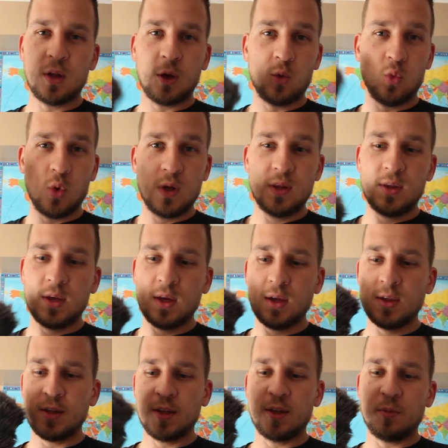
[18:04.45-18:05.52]
wind
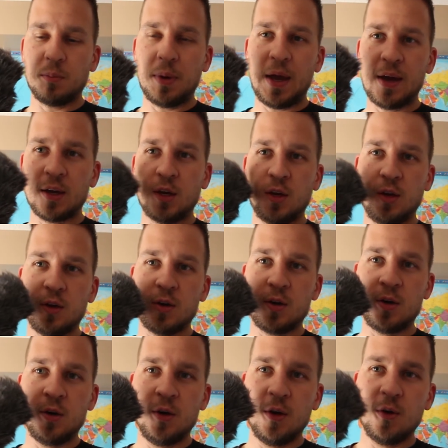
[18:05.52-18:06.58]
test at the back here
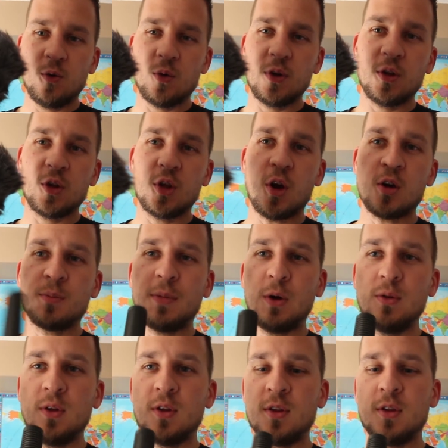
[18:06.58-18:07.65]
where the shock
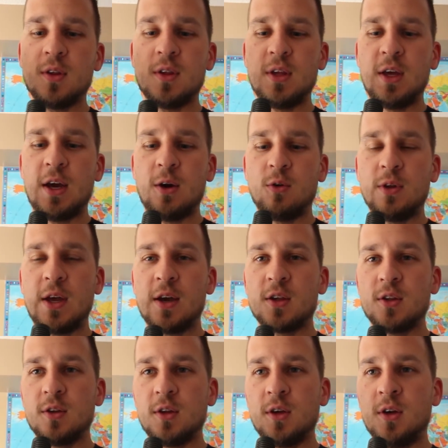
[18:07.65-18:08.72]
mount is to see how it
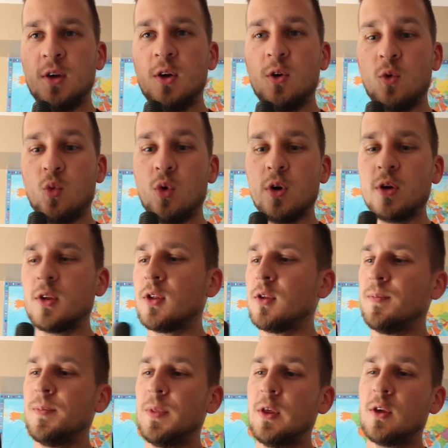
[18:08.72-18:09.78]
actually works.
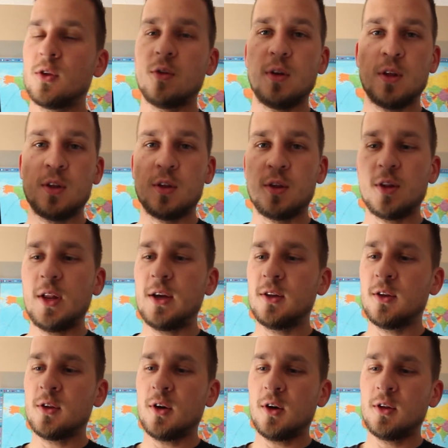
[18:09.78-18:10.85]
So let's just slide
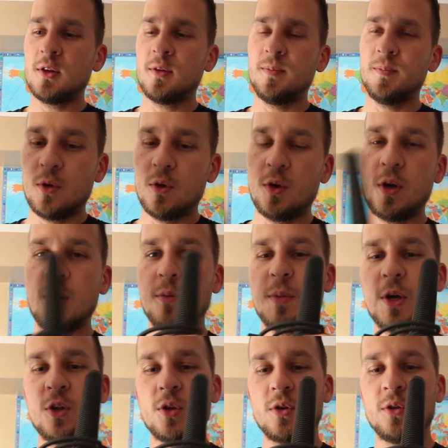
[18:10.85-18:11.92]
this on. You gotta
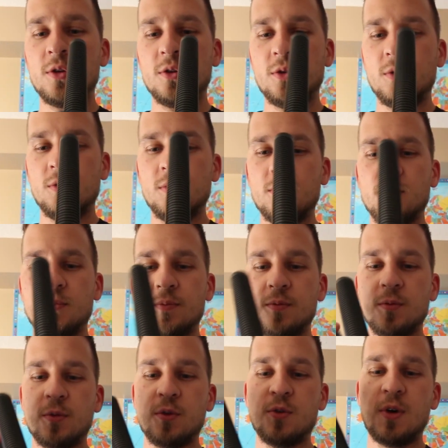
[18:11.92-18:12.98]
make sure to
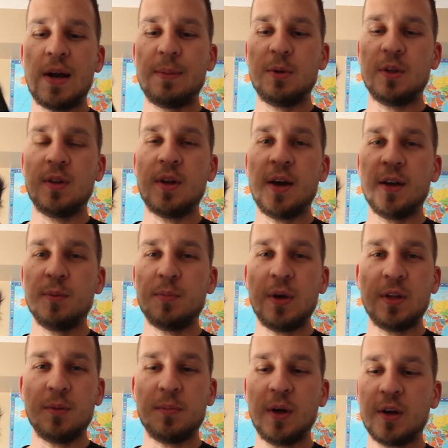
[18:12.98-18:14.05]
grab it tight
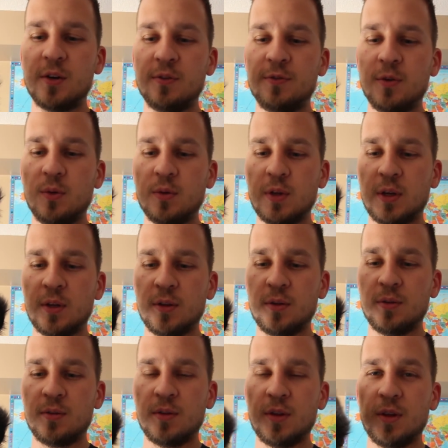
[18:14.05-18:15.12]
by the microphone,
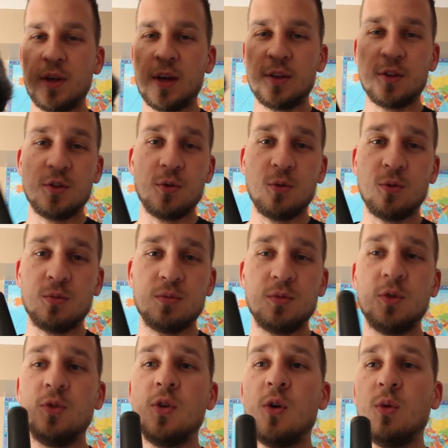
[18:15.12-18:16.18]
and so
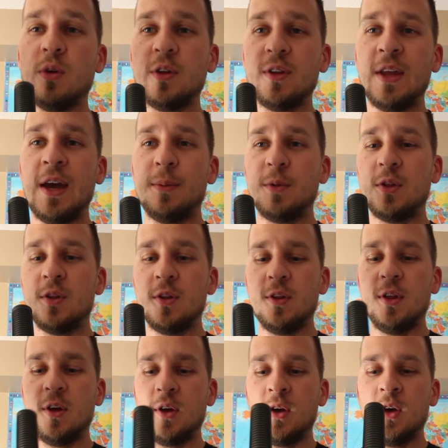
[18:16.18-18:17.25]
you don't want to damage
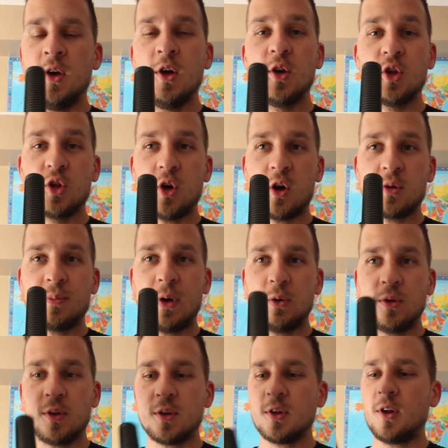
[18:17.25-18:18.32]
the shock
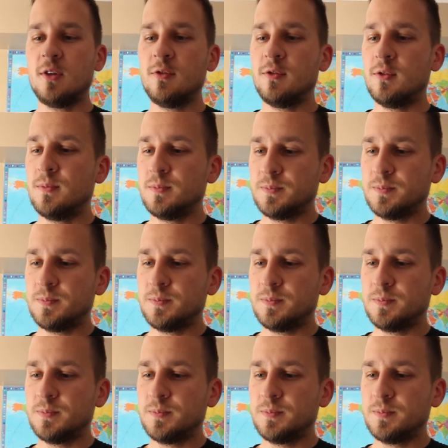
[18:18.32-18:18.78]
mount itself.